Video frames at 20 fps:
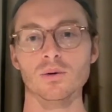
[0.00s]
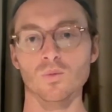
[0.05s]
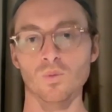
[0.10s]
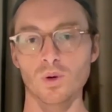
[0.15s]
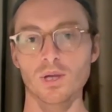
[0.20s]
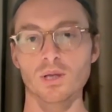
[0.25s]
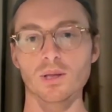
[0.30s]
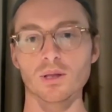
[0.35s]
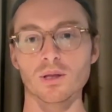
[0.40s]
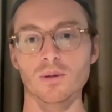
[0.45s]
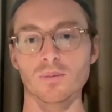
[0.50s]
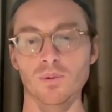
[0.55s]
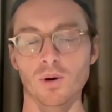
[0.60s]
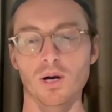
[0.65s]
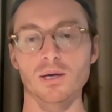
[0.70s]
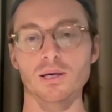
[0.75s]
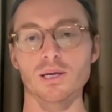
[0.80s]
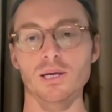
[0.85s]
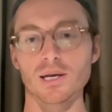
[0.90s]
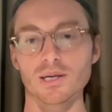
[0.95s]

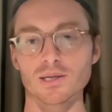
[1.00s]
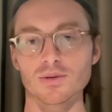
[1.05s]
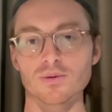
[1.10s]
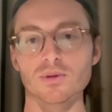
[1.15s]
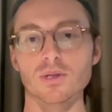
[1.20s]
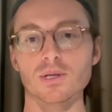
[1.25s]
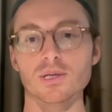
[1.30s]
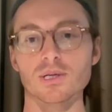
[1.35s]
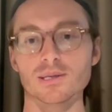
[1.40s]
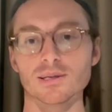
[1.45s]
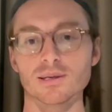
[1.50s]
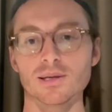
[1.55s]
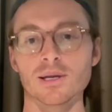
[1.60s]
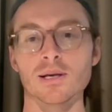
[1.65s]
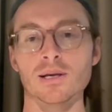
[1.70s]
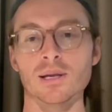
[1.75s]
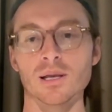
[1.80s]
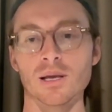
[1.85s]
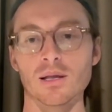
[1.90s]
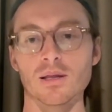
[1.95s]
podcast release
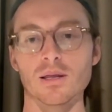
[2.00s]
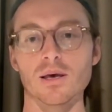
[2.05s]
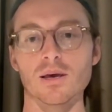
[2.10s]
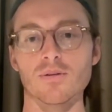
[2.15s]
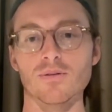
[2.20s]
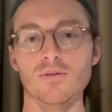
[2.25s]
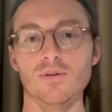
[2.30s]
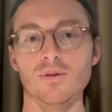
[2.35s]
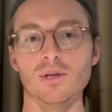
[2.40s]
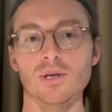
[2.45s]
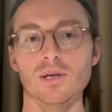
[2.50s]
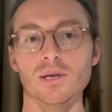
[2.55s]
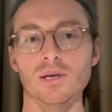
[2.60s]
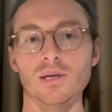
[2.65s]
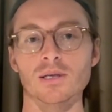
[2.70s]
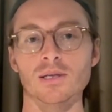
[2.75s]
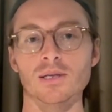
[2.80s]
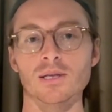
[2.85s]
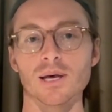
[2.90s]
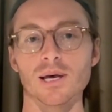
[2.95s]
and get like fully
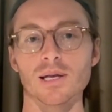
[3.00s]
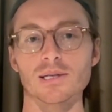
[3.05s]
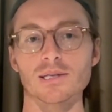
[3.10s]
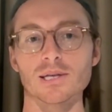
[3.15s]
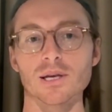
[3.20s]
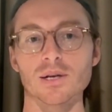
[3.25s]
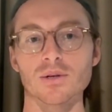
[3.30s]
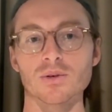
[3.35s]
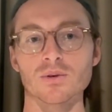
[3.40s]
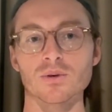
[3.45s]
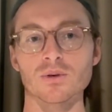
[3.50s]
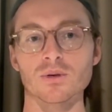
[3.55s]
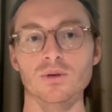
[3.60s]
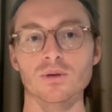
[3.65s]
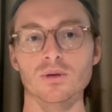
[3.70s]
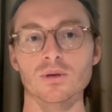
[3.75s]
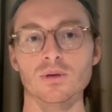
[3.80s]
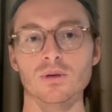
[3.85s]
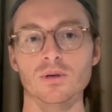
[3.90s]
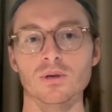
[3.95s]
into that schedule.
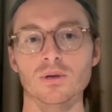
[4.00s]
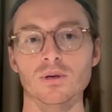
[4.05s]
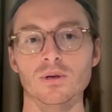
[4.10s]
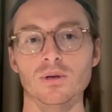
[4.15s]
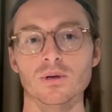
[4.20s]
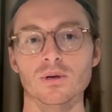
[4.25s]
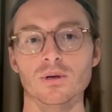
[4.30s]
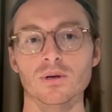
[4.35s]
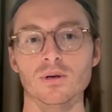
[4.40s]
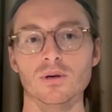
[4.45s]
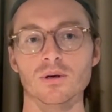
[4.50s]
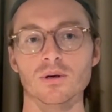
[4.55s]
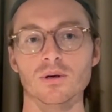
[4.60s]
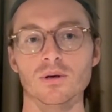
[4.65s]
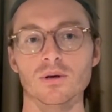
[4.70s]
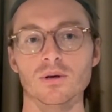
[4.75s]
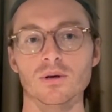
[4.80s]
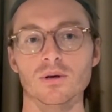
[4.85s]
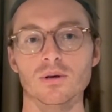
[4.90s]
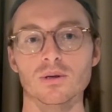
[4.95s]

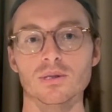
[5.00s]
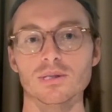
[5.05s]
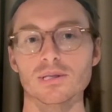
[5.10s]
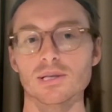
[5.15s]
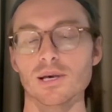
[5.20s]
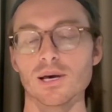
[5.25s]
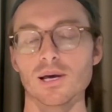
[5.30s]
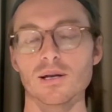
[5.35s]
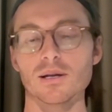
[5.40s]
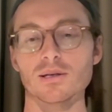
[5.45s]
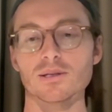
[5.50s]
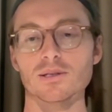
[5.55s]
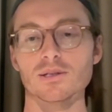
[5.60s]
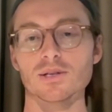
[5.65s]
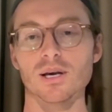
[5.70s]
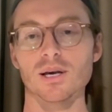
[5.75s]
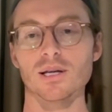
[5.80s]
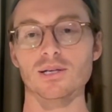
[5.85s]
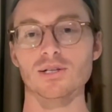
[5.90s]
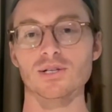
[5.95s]
See that?
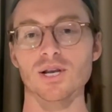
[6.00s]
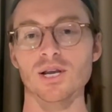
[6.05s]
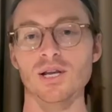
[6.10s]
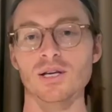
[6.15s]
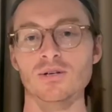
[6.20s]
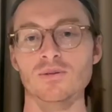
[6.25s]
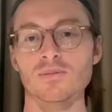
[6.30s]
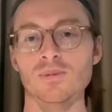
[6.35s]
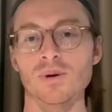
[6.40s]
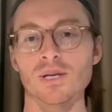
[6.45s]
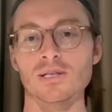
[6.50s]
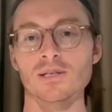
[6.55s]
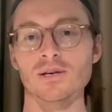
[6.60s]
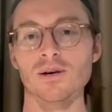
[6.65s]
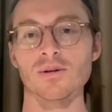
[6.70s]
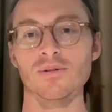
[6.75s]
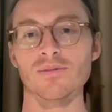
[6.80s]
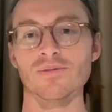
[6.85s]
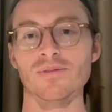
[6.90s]
I changed my tone